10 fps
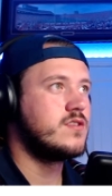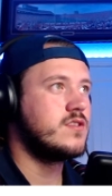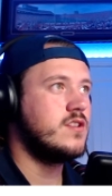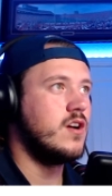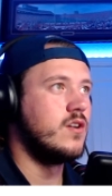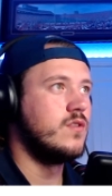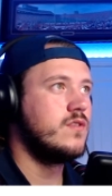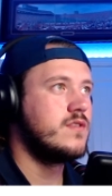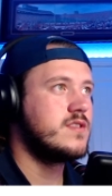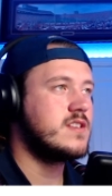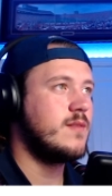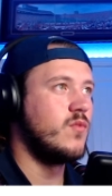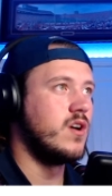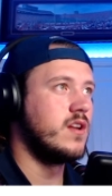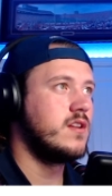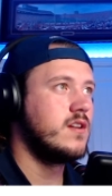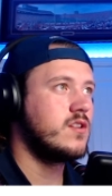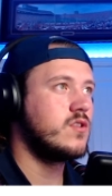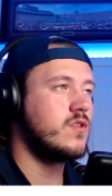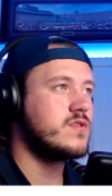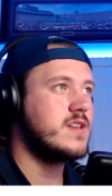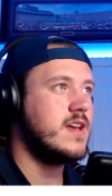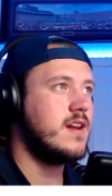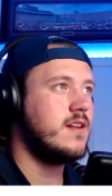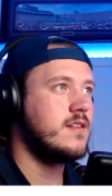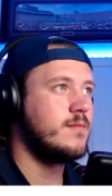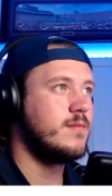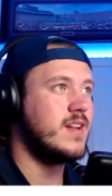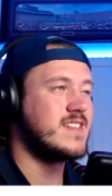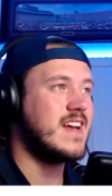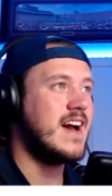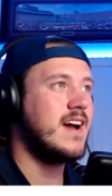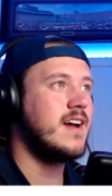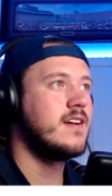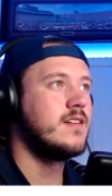To know someone, conocer plus a